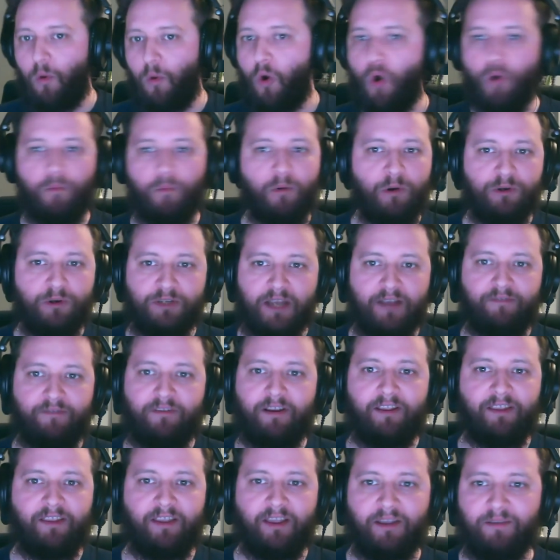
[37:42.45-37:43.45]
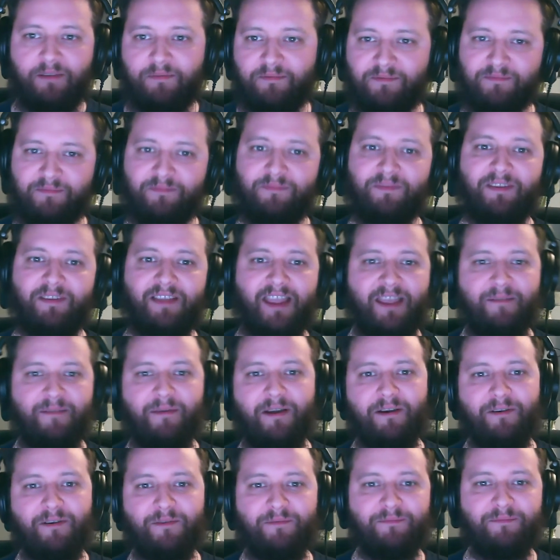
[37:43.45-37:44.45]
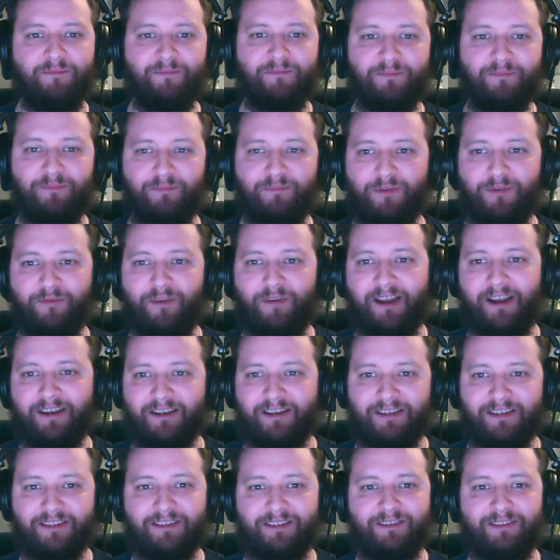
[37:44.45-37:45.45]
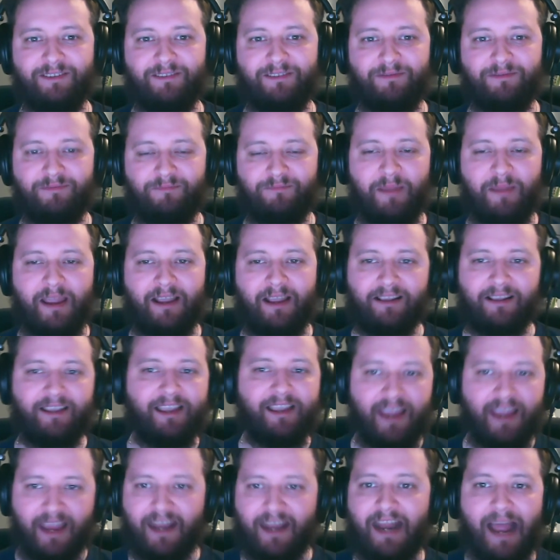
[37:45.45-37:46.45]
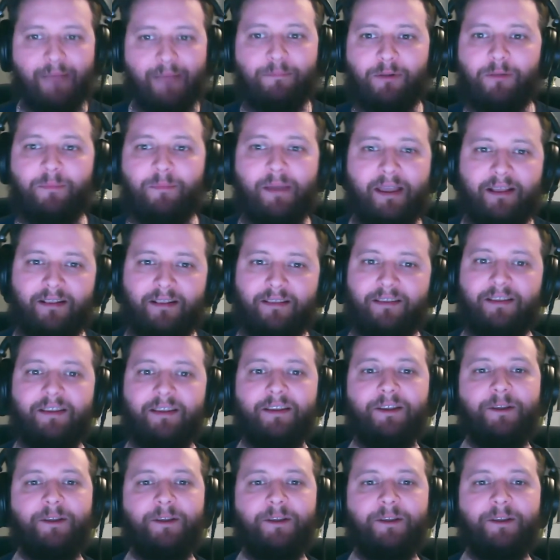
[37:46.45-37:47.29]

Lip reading: almost every other email provider's mail in Apple Mail.